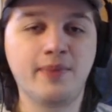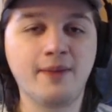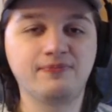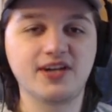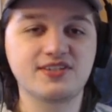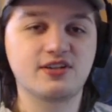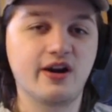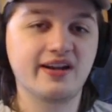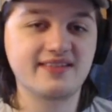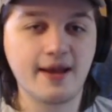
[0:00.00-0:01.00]
Pop Fly Star
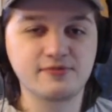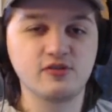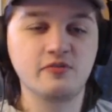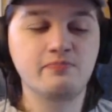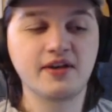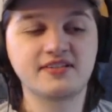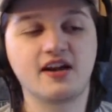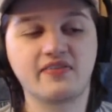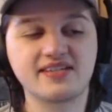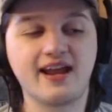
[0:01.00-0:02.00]
Hit is absolutely busted
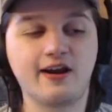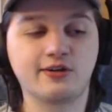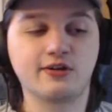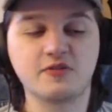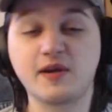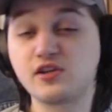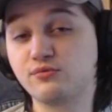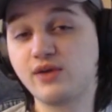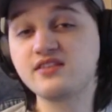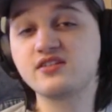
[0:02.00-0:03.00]
on this character, especially
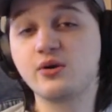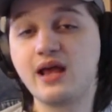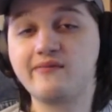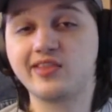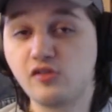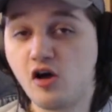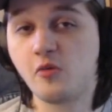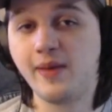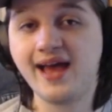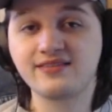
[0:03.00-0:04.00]
Red Toad having the long
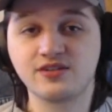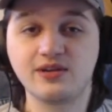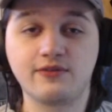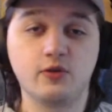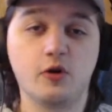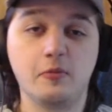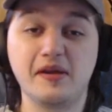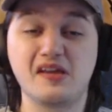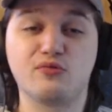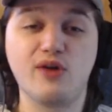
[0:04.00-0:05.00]
bat, so you definitely want to be
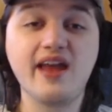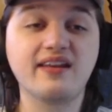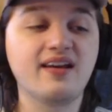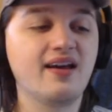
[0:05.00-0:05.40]
picking Red.